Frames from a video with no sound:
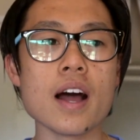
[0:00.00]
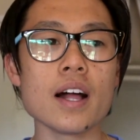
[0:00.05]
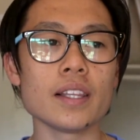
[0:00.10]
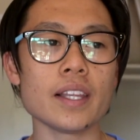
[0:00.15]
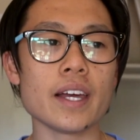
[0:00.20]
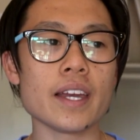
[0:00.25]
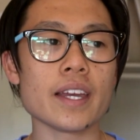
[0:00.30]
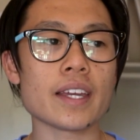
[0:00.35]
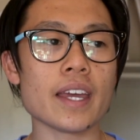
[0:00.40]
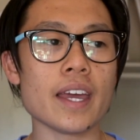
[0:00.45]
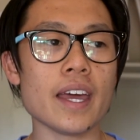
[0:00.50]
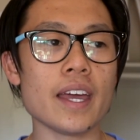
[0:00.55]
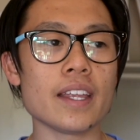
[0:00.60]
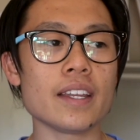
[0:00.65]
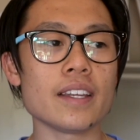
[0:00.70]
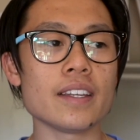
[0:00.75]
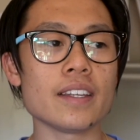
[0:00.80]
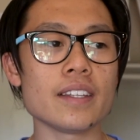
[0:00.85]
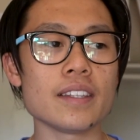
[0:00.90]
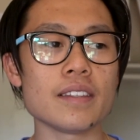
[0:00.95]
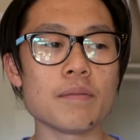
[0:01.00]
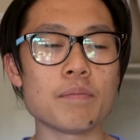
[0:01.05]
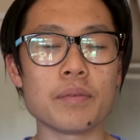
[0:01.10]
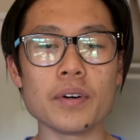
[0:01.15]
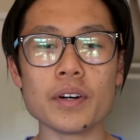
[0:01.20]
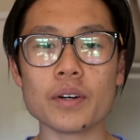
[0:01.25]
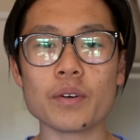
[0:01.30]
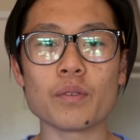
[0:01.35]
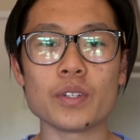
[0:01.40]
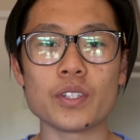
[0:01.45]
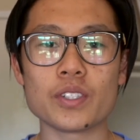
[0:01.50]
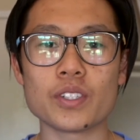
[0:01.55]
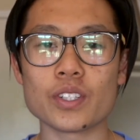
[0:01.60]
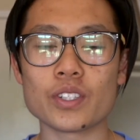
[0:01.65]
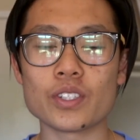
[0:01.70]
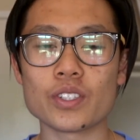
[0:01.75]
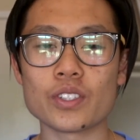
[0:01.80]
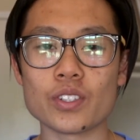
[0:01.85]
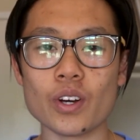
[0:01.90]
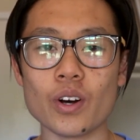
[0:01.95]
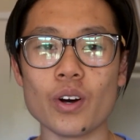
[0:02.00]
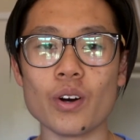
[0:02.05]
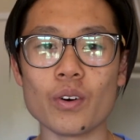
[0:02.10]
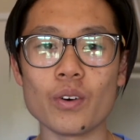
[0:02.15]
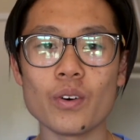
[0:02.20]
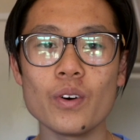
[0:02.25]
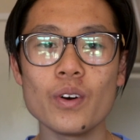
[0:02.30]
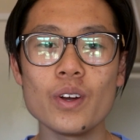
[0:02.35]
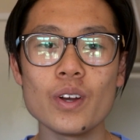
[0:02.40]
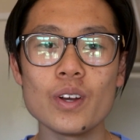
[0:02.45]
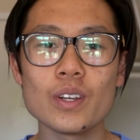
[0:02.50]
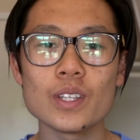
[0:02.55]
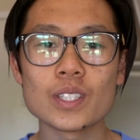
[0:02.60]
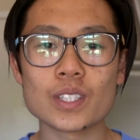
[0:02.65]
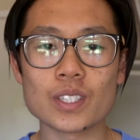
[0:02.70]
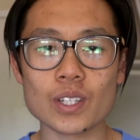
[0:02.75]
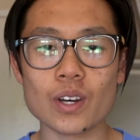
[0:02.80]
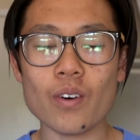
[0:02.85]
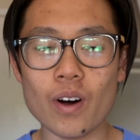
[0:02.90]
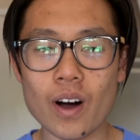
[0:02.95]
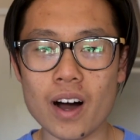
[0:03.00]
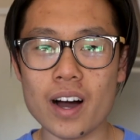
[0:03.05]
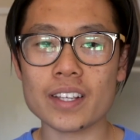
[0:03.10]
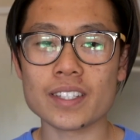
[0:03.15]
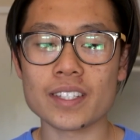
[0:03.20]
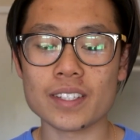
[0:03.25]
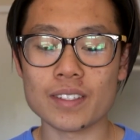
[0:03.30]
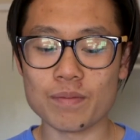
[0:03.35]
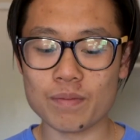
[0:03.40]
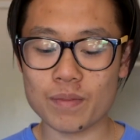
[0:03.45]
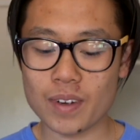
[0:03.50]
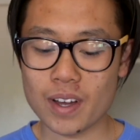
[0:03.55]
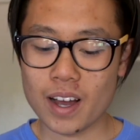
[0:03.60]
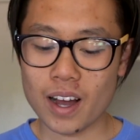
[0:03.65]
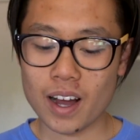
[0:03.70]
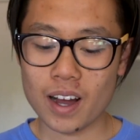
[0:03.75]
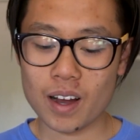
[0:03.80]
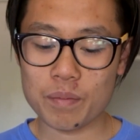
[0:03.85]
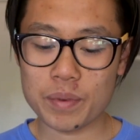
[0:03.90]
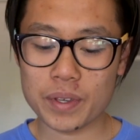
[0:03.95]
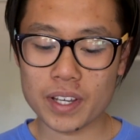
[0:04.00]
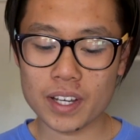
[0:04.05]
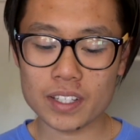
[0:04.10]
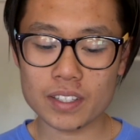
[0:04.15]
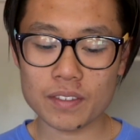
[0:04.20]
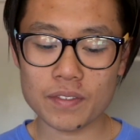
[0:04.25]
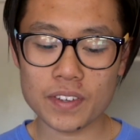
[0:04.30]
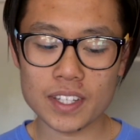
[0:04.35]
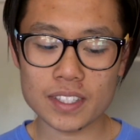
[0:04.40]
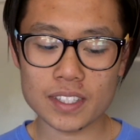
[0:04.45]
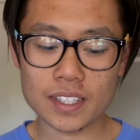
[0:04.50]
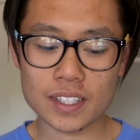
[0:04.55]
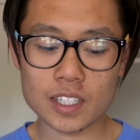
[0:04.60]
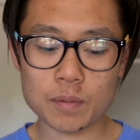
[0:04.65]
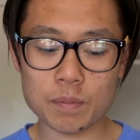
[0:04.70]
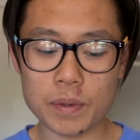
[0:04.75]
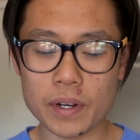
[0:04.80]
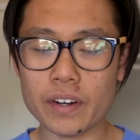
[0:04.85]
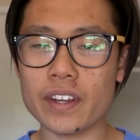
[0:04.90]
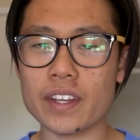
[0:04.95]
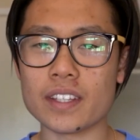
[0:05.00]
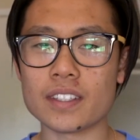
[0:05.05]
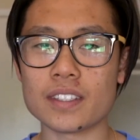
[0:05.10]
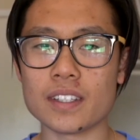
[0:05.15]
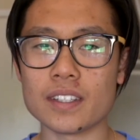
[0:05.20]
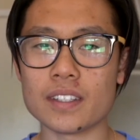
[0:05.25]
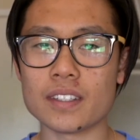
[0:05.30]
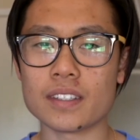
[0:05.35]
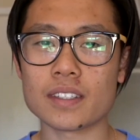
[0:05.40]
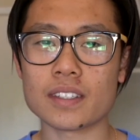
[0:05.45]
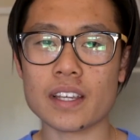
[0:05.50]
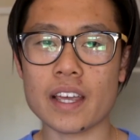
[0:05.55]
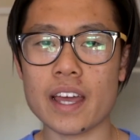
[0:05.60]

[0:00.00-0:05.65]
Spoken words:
Like, and the book was just so awesome because of his experiences.